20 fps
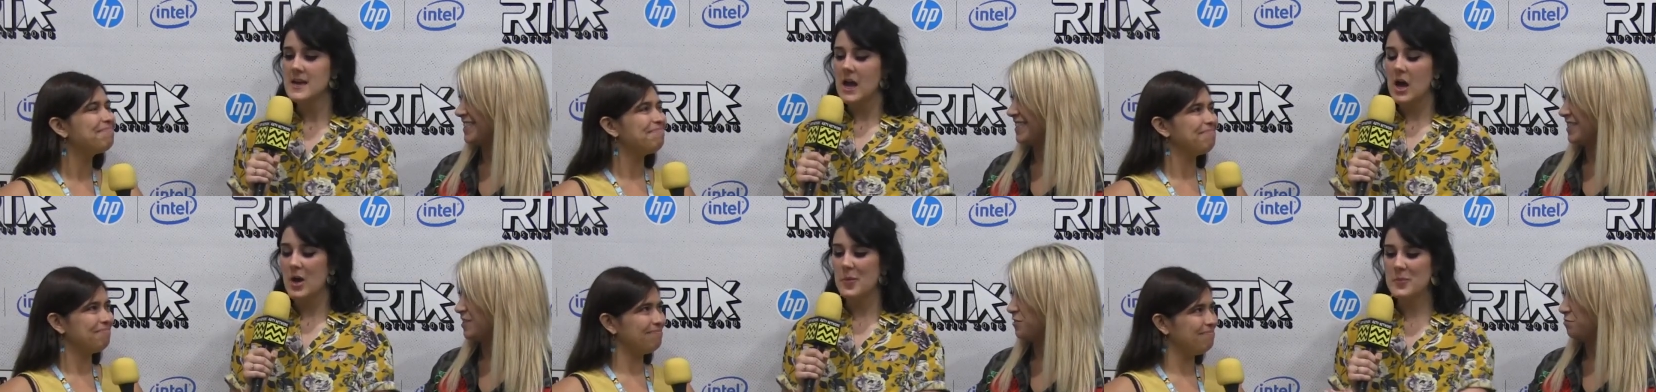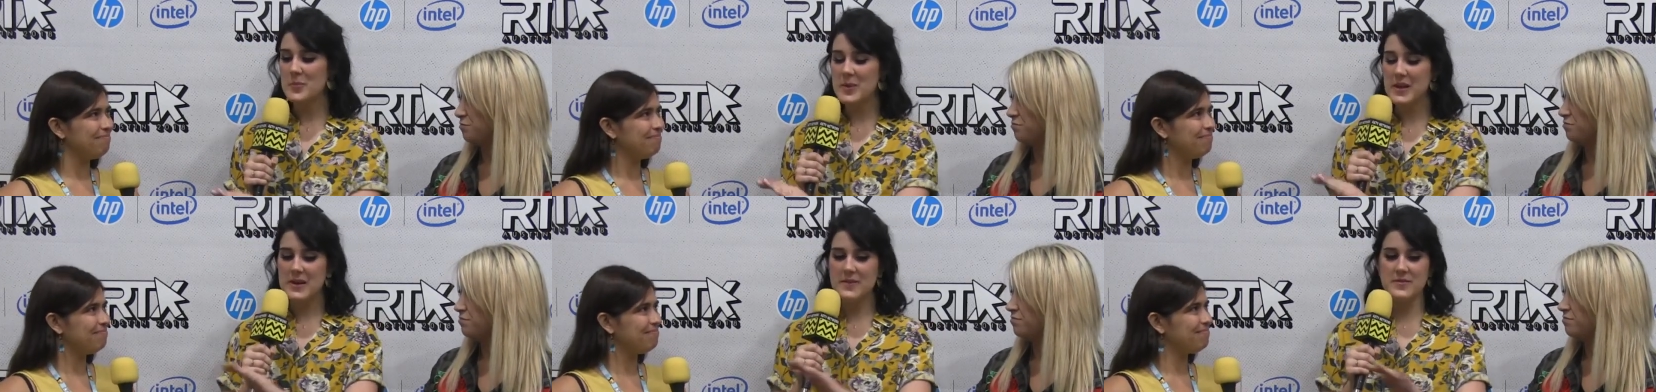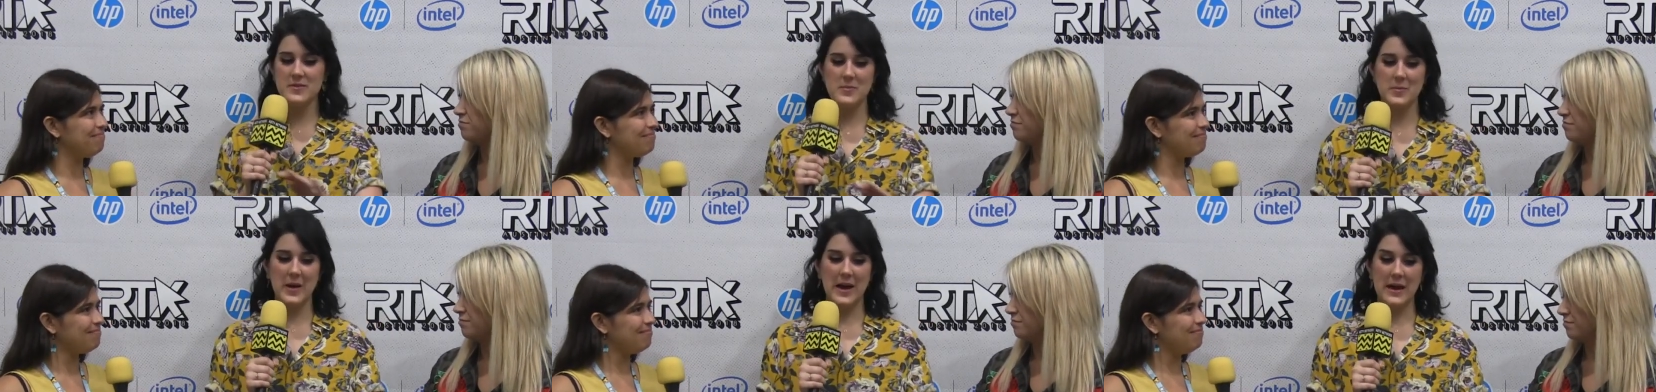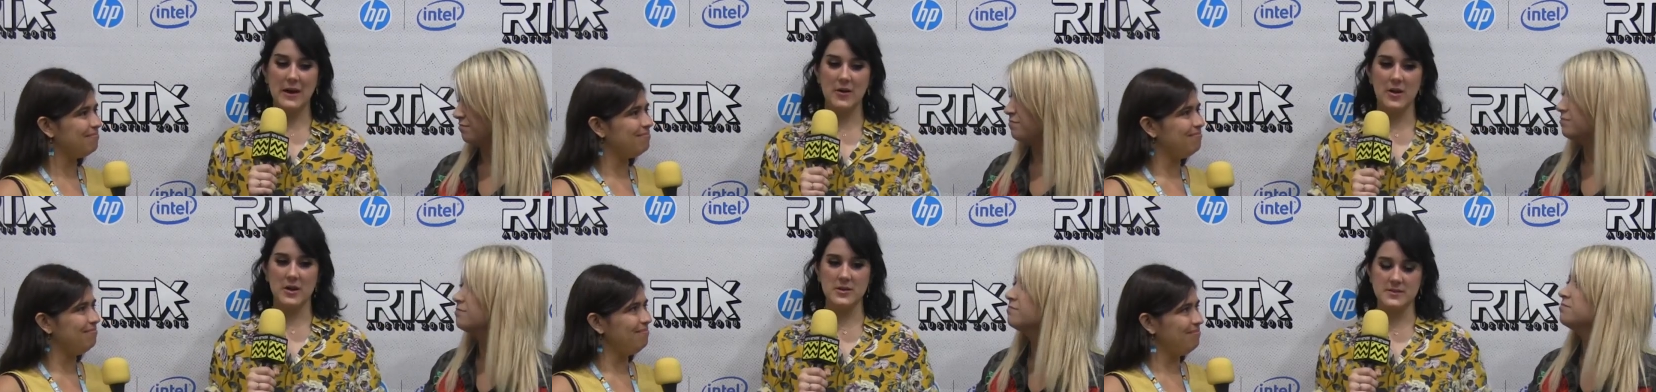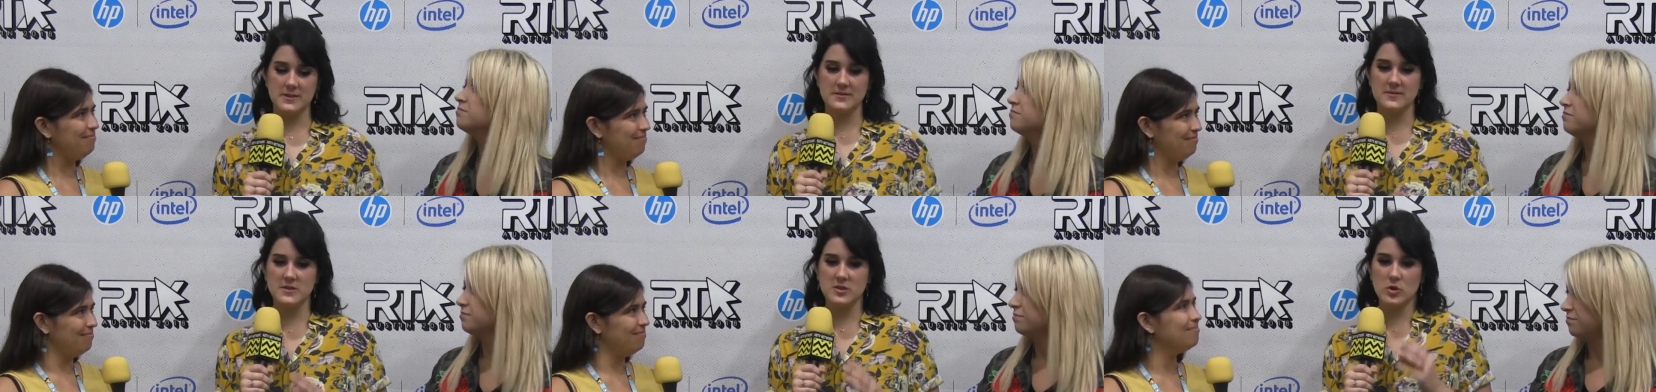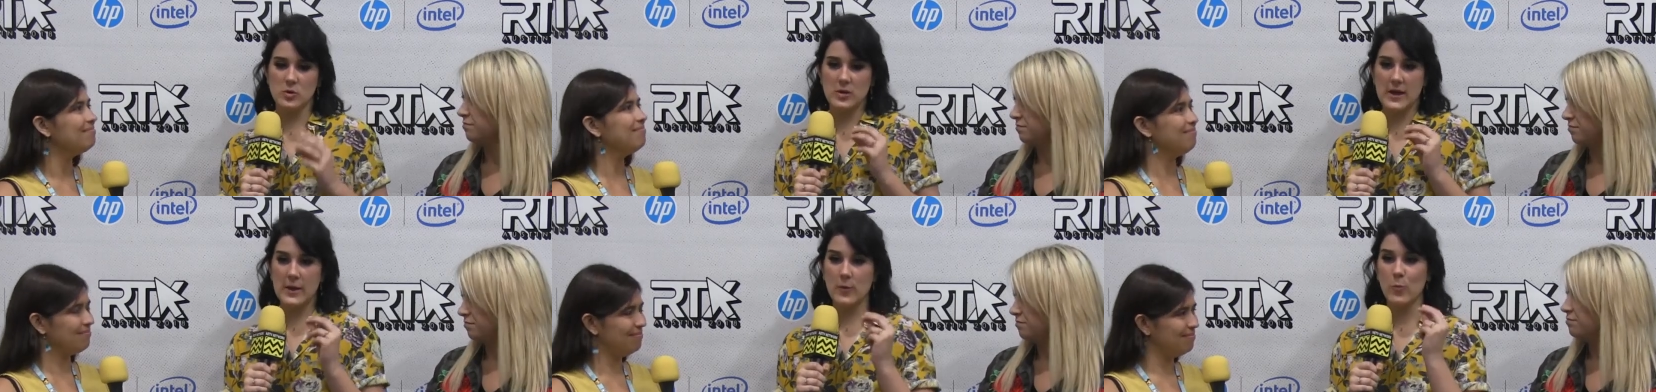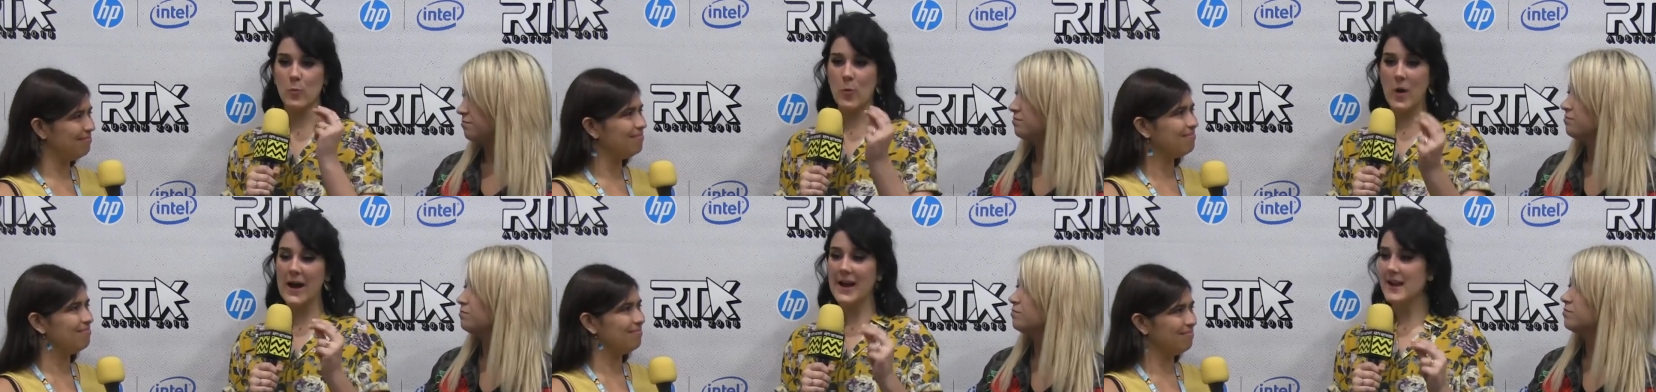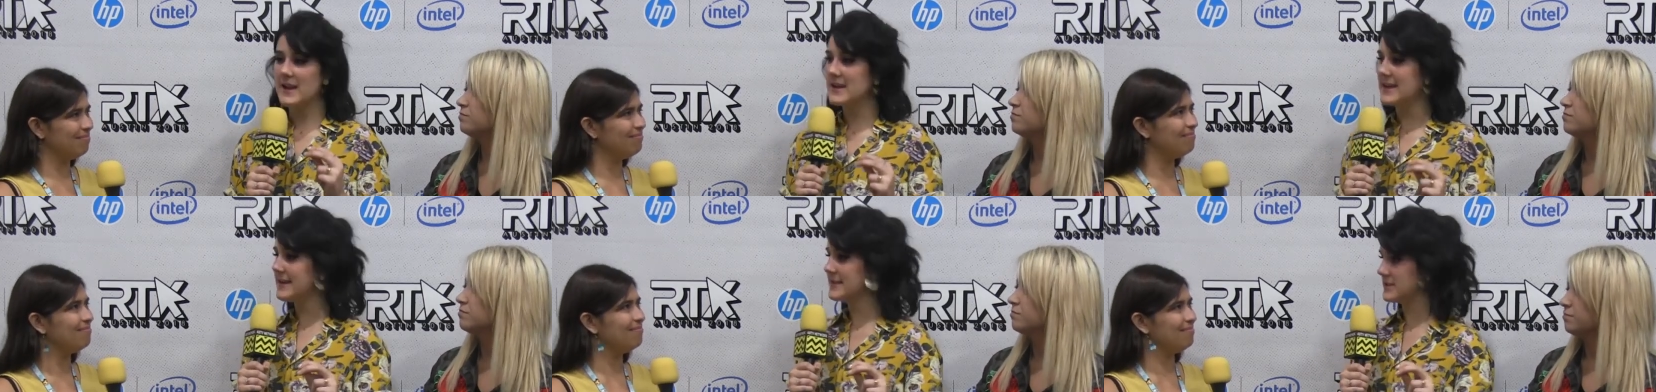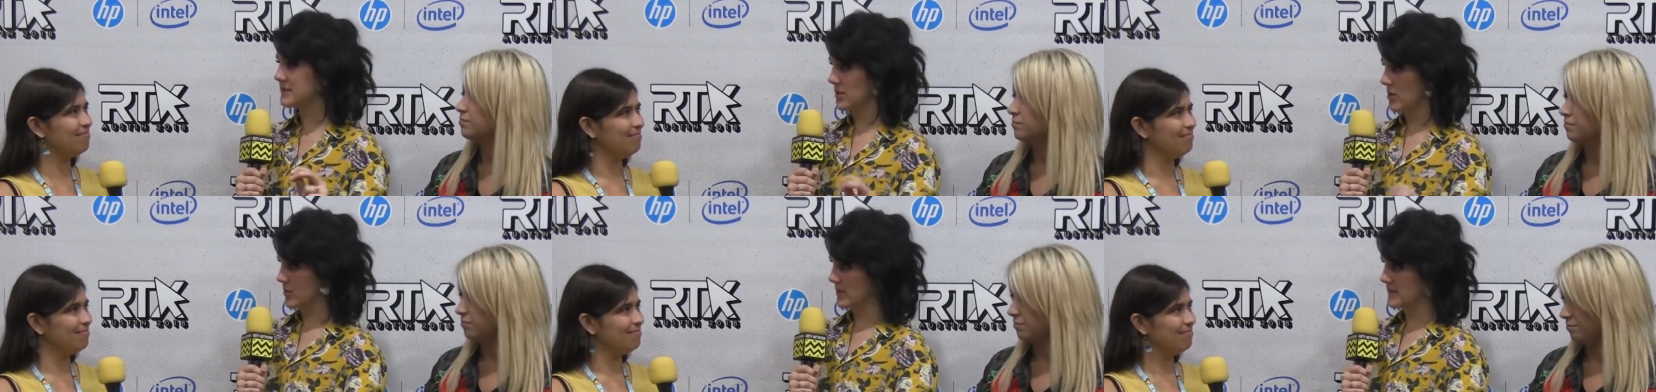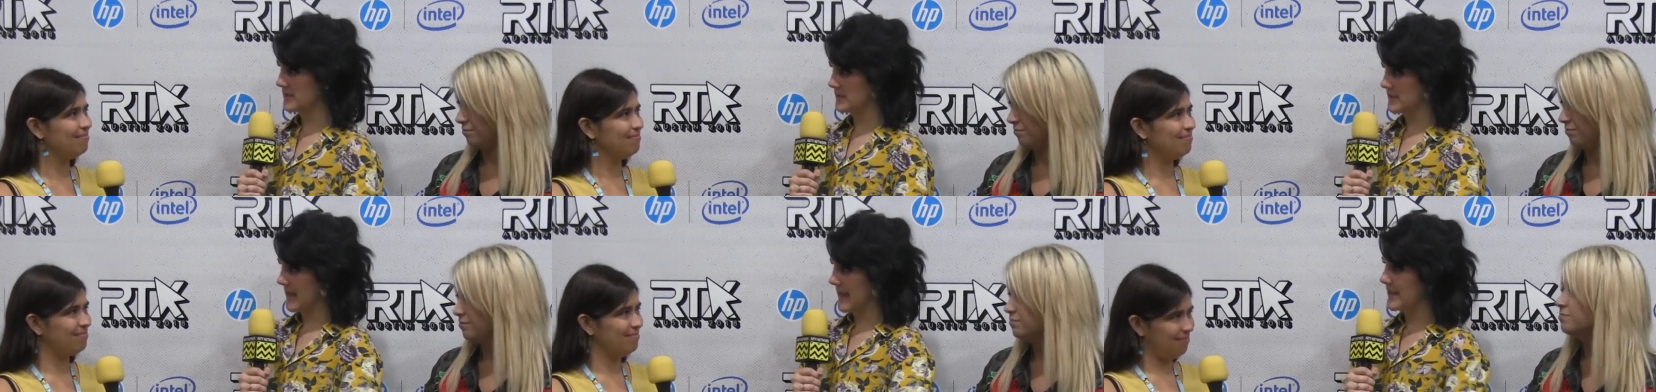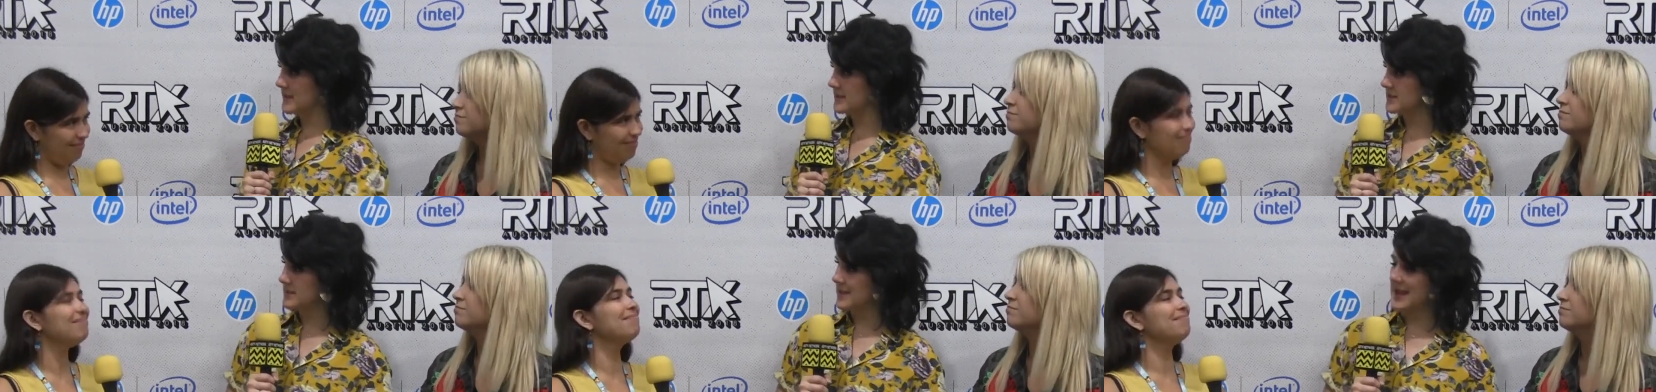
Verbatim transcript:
Speaker 1: a bit of the background of so like why he's so intense,